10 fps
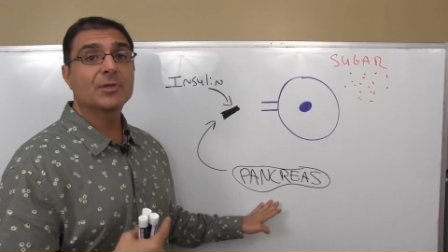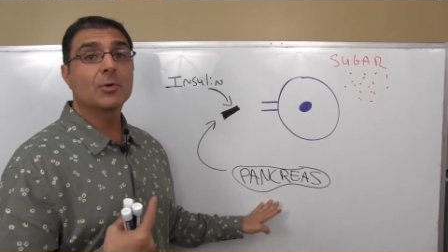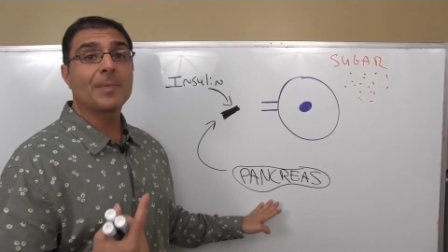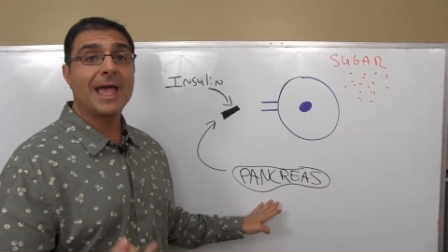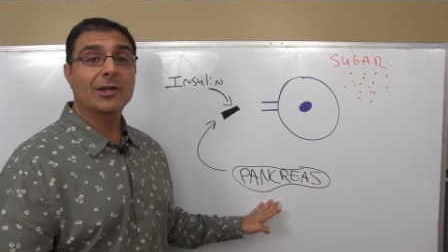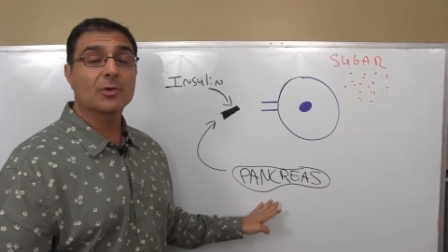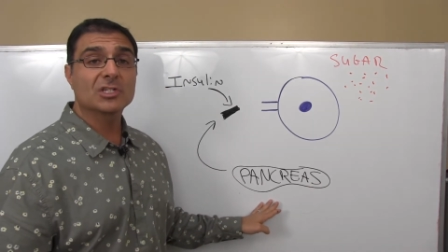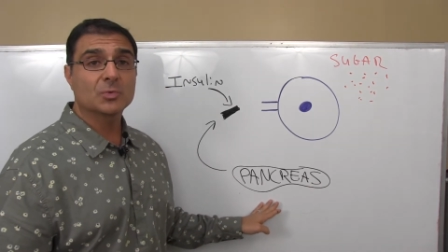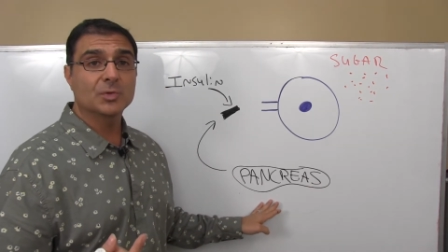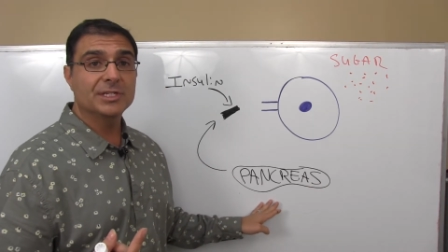Your
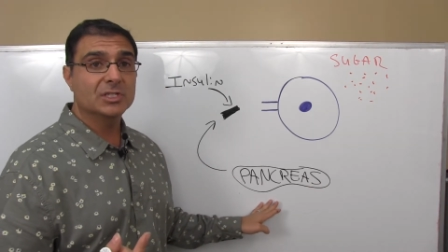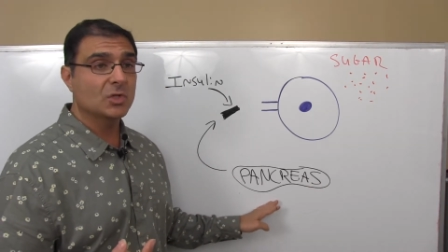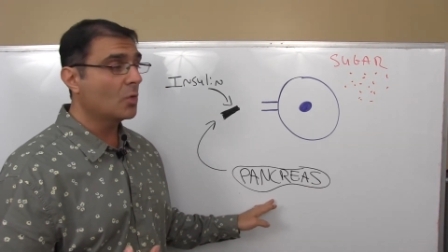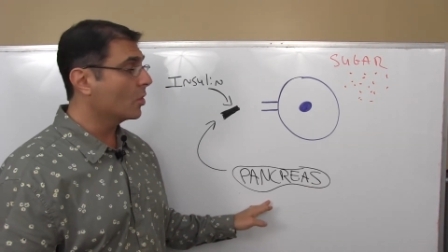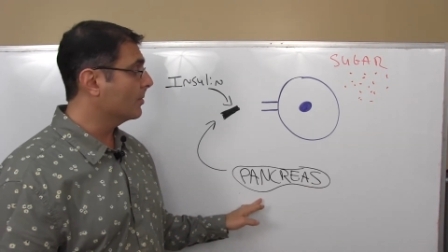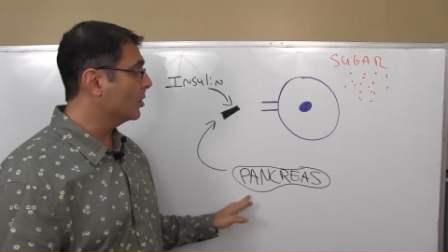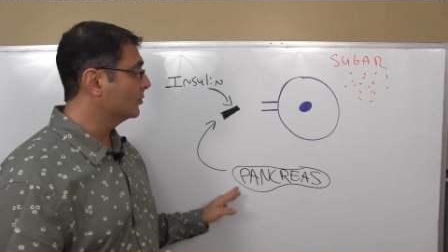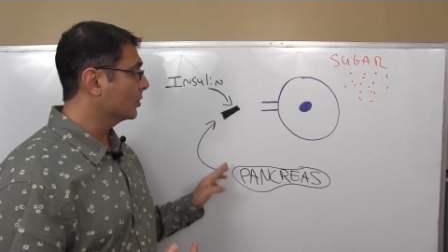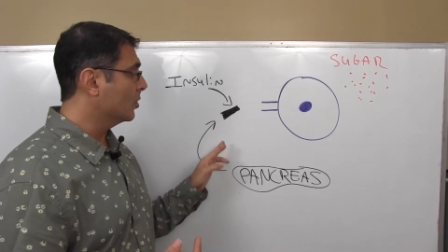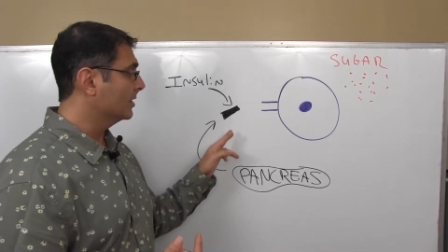pancreas releases a
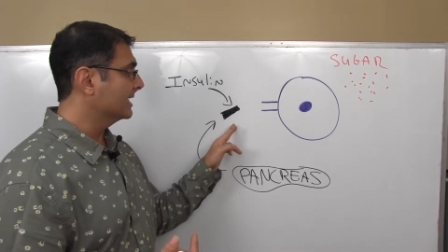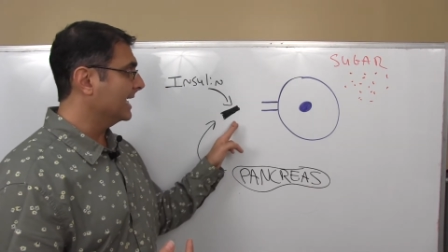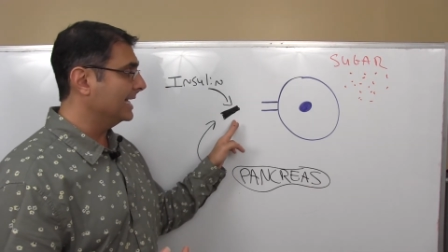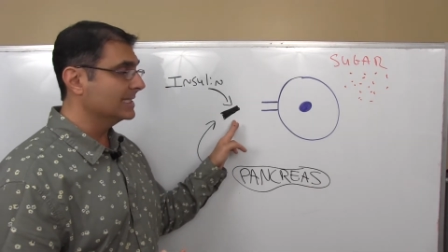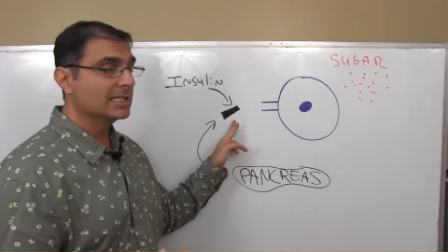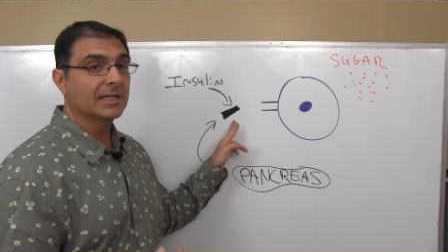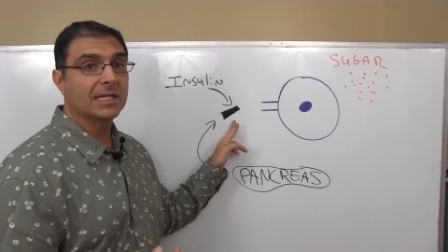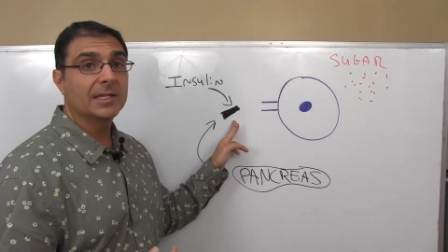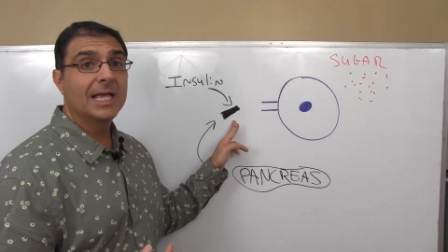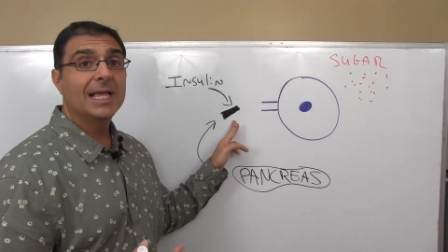hormone called insulin.